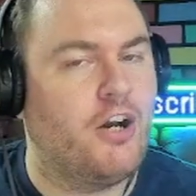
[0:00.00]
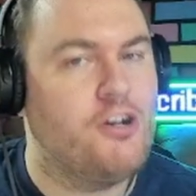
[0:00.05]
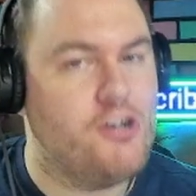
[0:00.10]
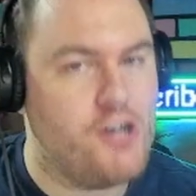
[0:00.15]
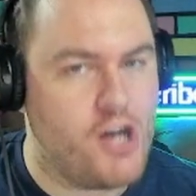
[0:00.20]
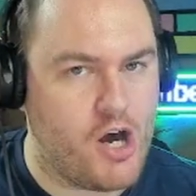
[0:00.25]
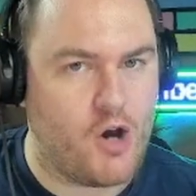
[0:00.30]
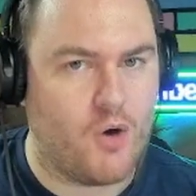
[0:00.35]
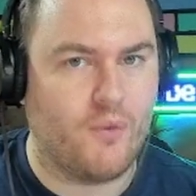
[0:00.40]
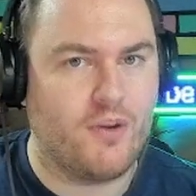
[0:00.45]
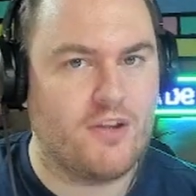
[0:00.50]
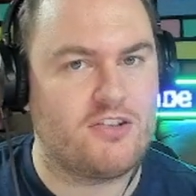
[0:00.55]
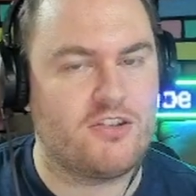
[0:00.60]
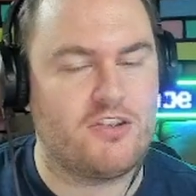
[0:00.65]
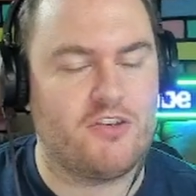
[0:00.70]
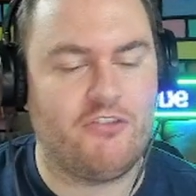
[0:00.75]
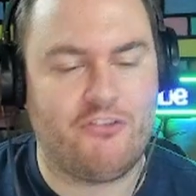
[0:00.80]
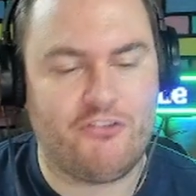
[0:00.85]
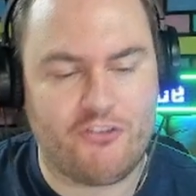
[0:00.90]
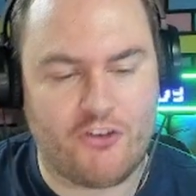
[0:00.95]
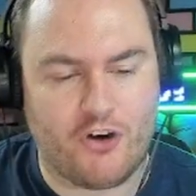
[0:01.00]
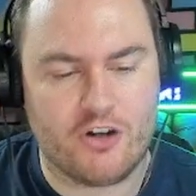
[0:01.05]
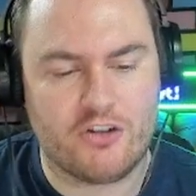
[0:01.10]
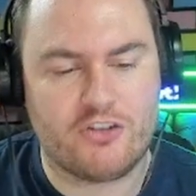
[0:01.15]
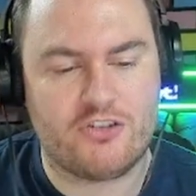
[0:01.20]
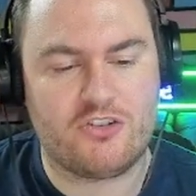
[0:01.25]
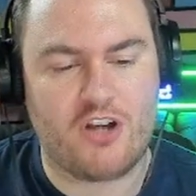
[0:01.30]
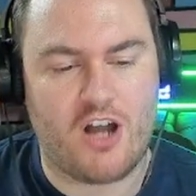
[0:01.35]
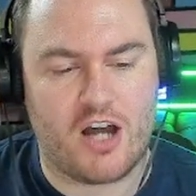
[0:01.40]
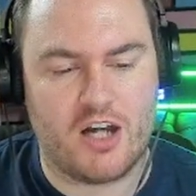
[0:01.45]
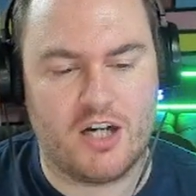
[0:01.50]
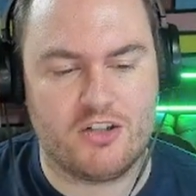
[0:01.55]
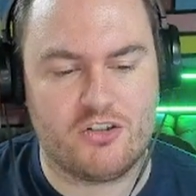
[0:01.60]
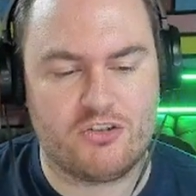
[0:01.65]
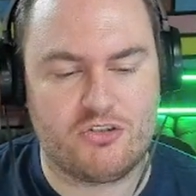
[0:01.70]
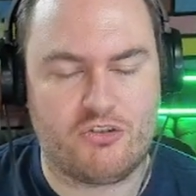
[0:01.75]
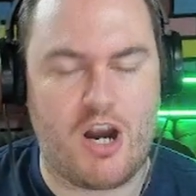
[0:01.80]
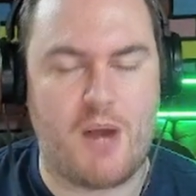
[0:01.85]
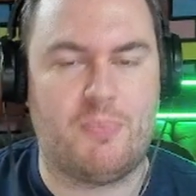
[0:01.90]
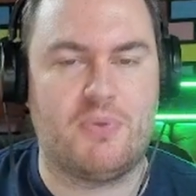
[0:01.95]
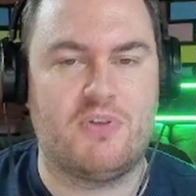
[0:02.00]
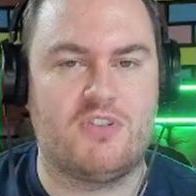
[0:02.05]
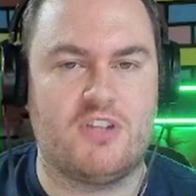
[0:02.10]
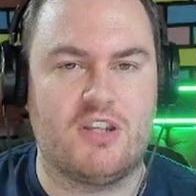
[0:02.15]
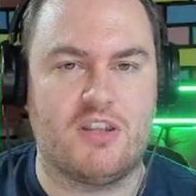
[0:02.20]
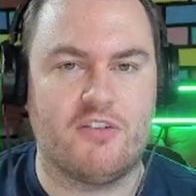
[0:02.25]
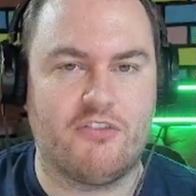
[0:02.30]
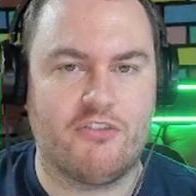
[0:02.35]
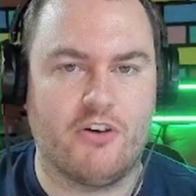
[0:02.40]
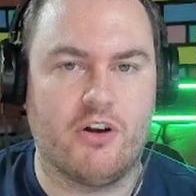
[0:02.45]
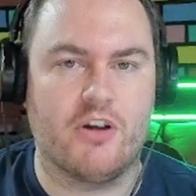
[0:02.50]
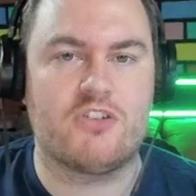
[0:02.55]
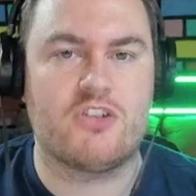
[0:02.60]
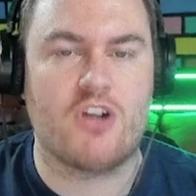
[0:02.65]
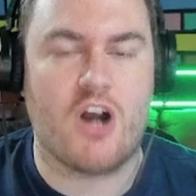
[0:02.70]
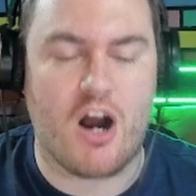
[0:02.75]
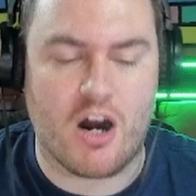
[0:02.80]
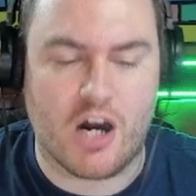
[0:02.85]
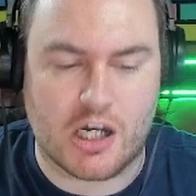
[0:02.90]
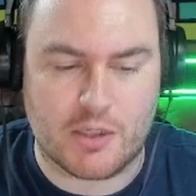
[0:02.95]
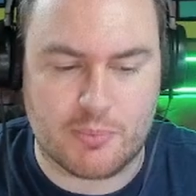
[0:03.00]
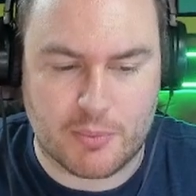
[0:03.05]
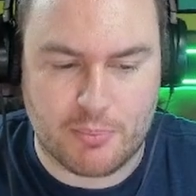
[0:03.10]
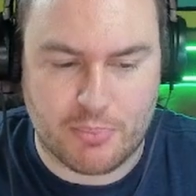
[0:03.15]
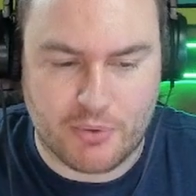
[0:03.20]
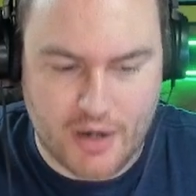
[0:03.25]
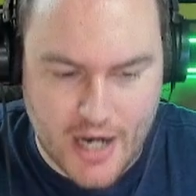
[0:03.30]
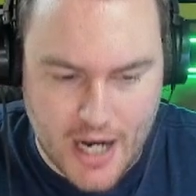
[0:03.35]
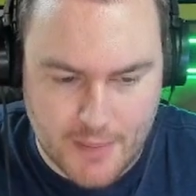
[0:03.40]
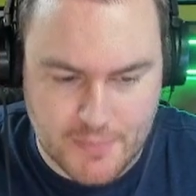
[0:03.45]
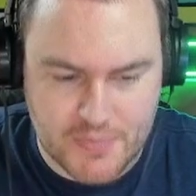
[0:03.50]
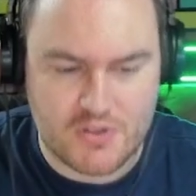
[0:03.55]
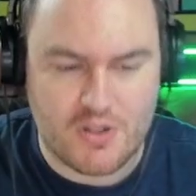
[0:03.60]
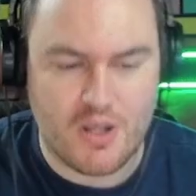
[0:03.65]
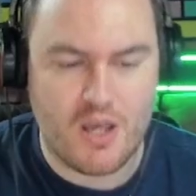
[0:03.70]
No, this is the first kind of discrepancy. The first argument, perhaps.